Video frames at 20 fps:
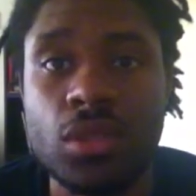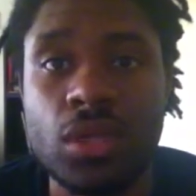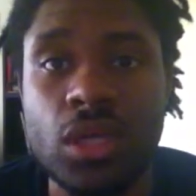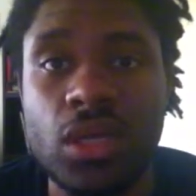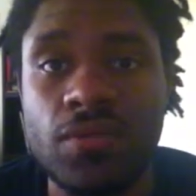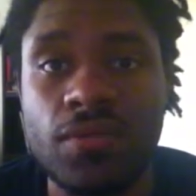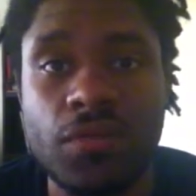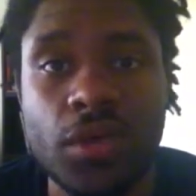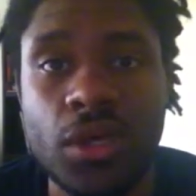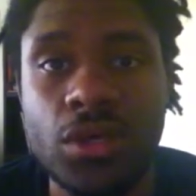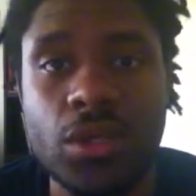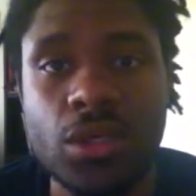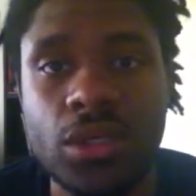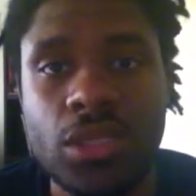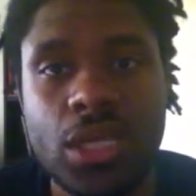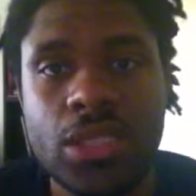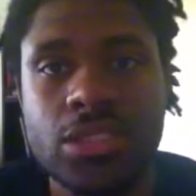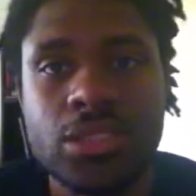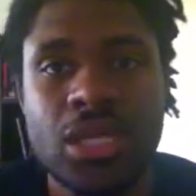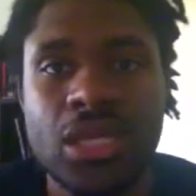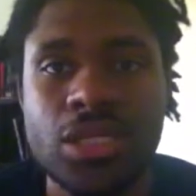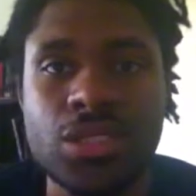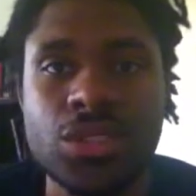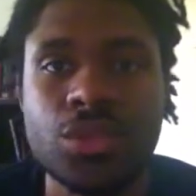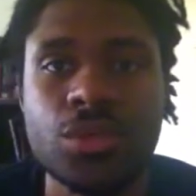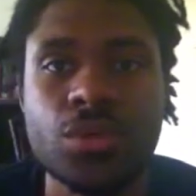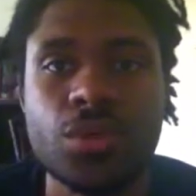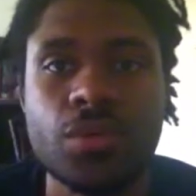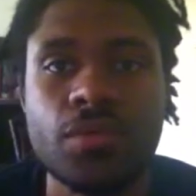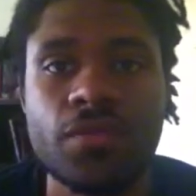And failure, that's not
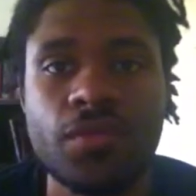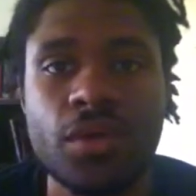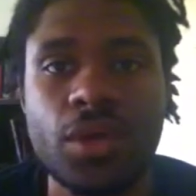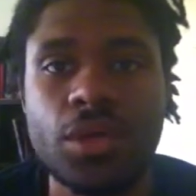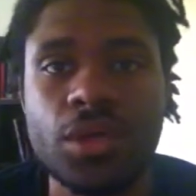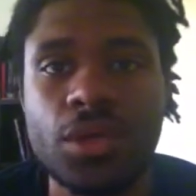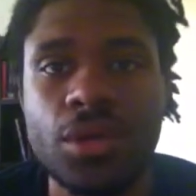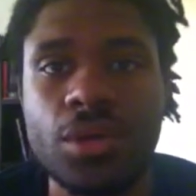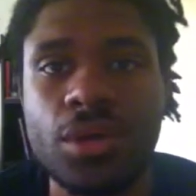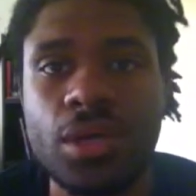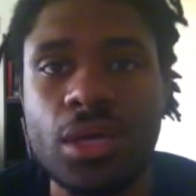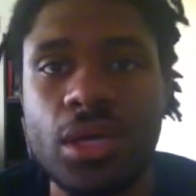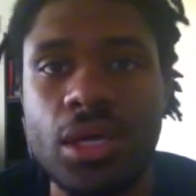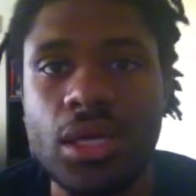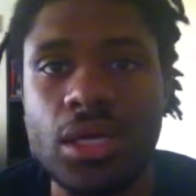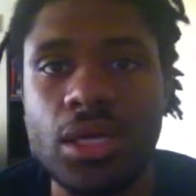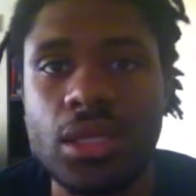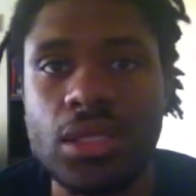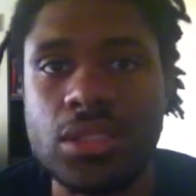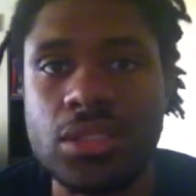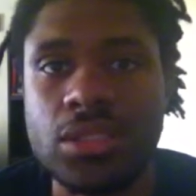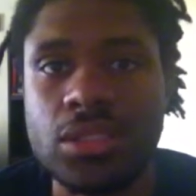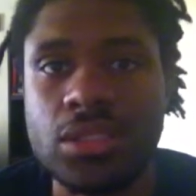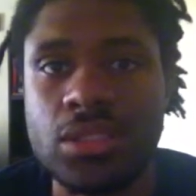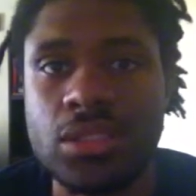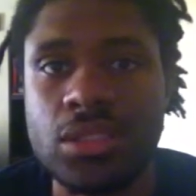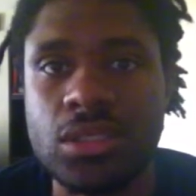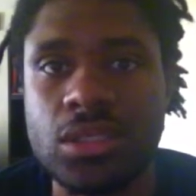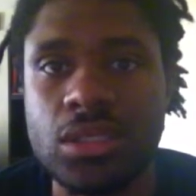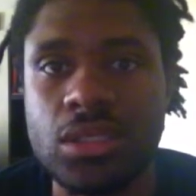true. Failure
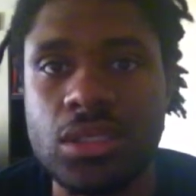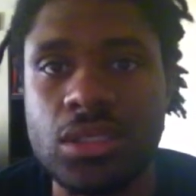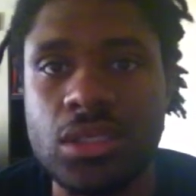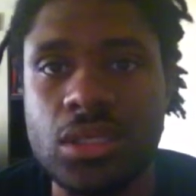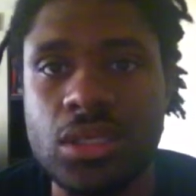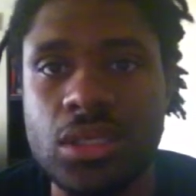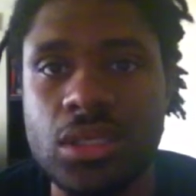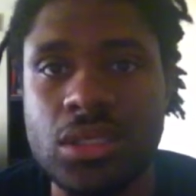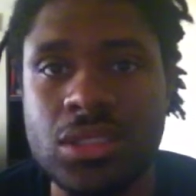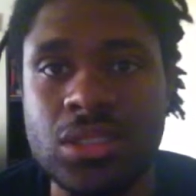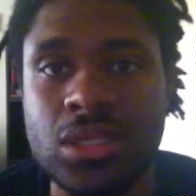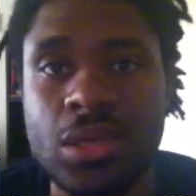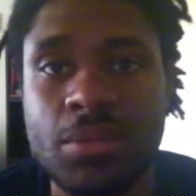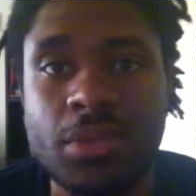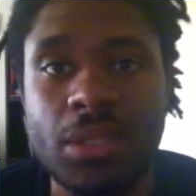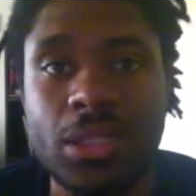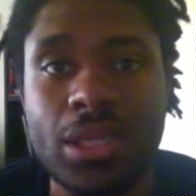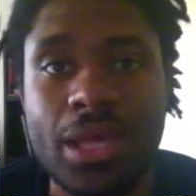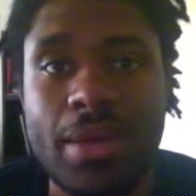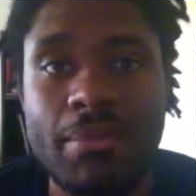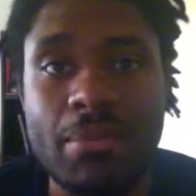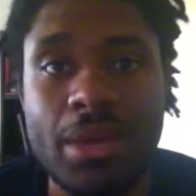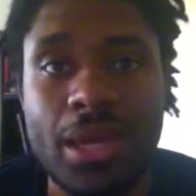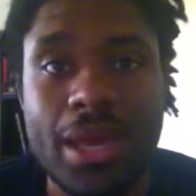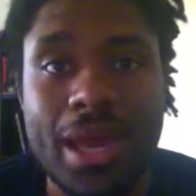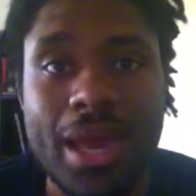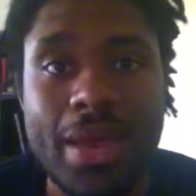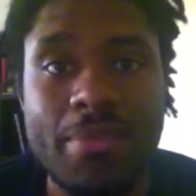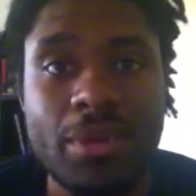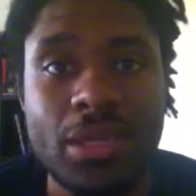is is something that may
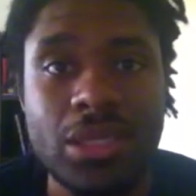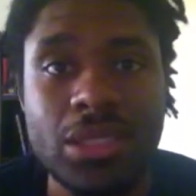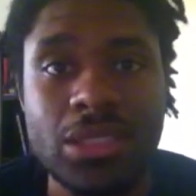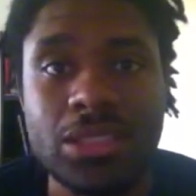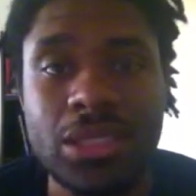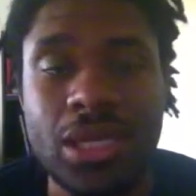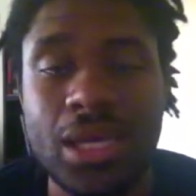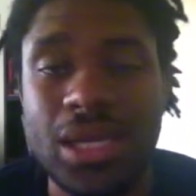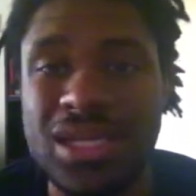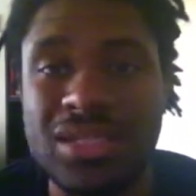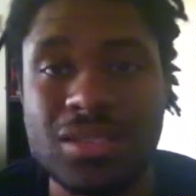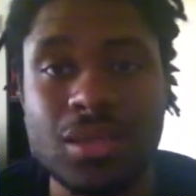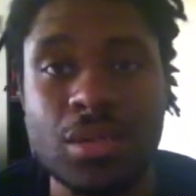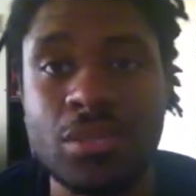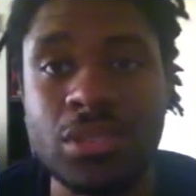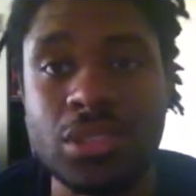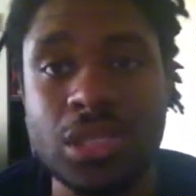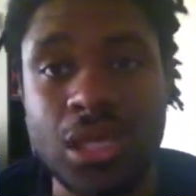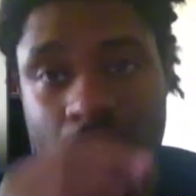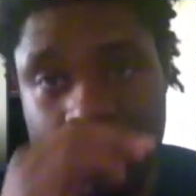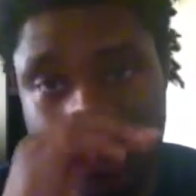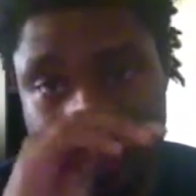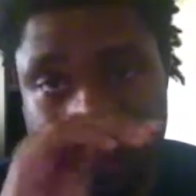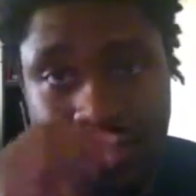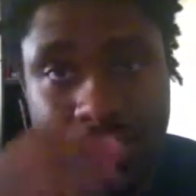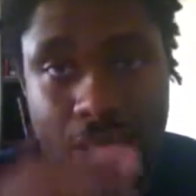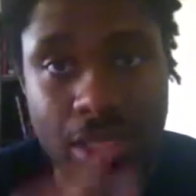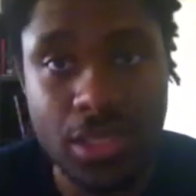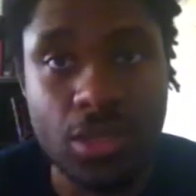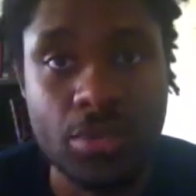happen. It's like it's almost like a
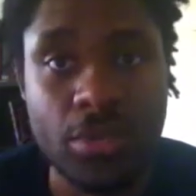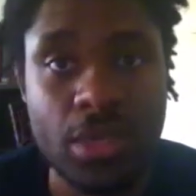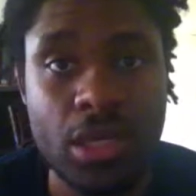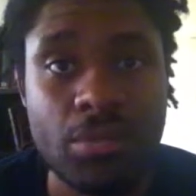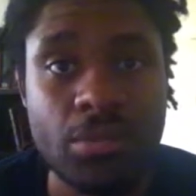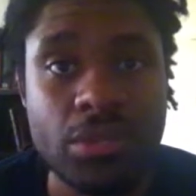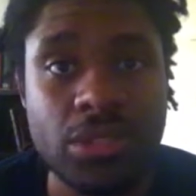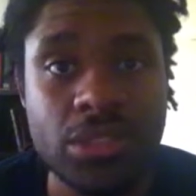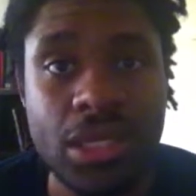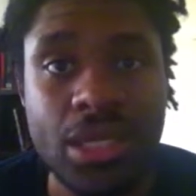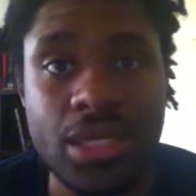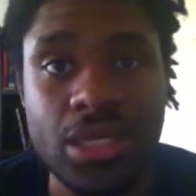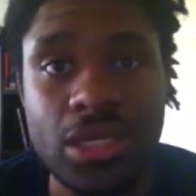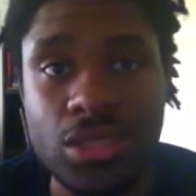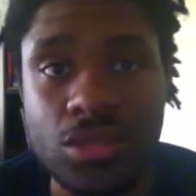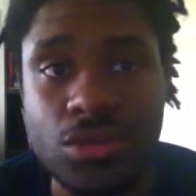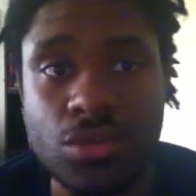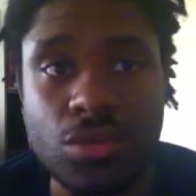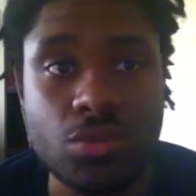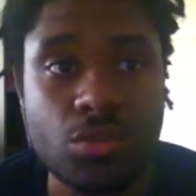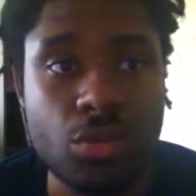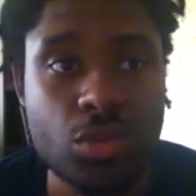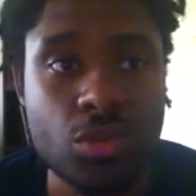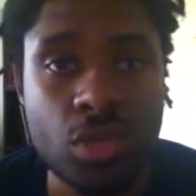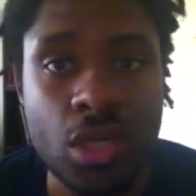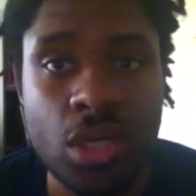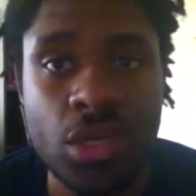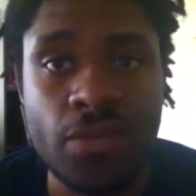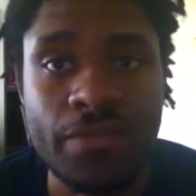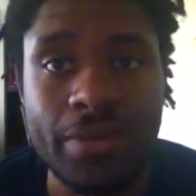mistake. You make a mistake and you you
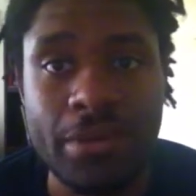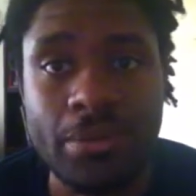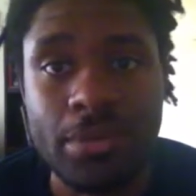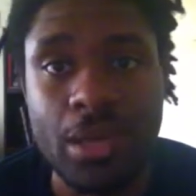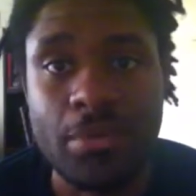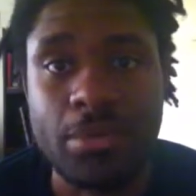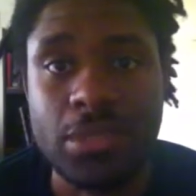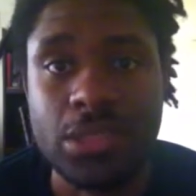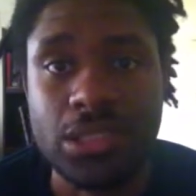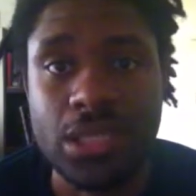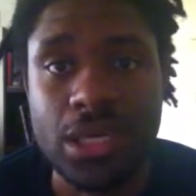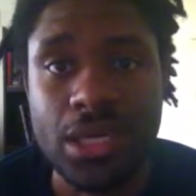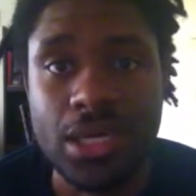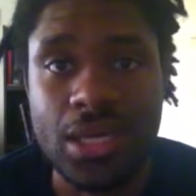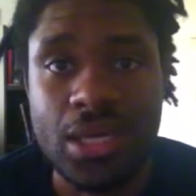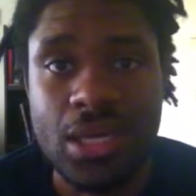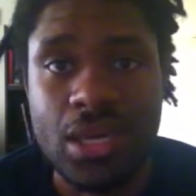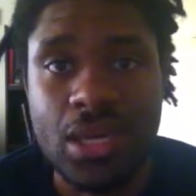learn from that mistake.